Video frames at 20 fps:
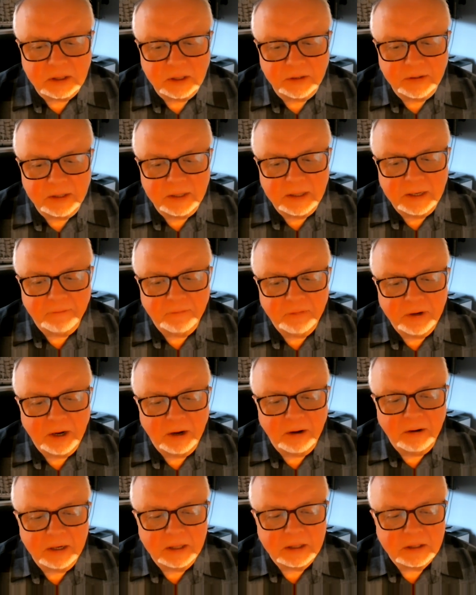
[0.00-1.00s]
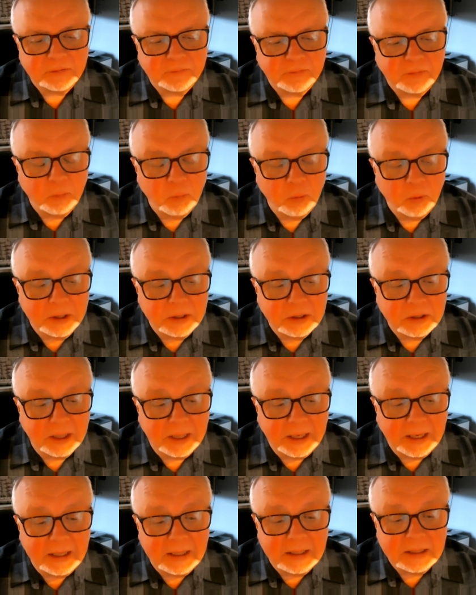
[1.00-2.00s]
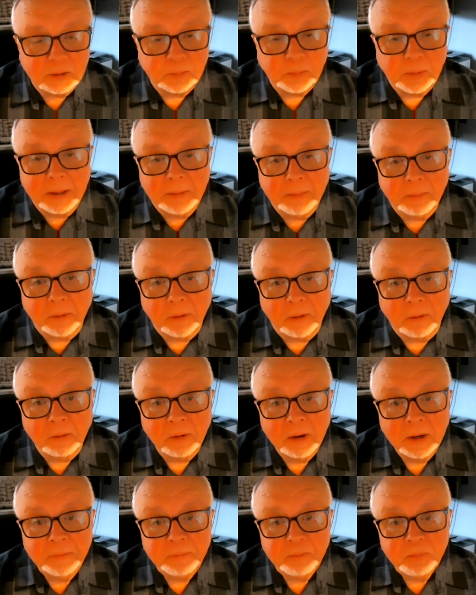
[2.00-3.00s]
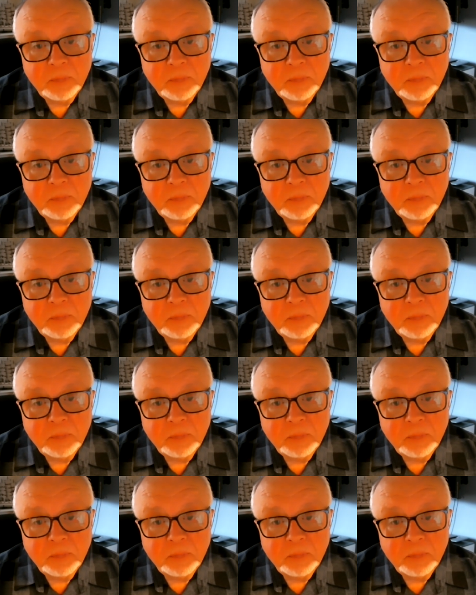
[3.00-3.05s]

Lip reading: to the different areas from which English people